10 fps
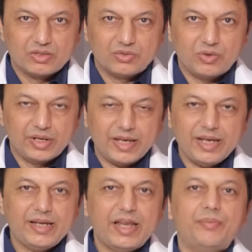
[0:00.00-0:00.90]
So
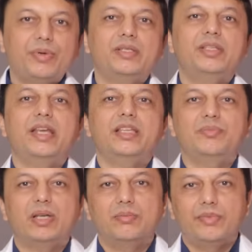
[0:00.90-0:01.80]
again, leprosy
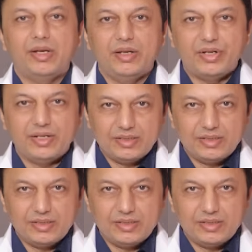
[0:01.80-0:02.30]
has become a relevant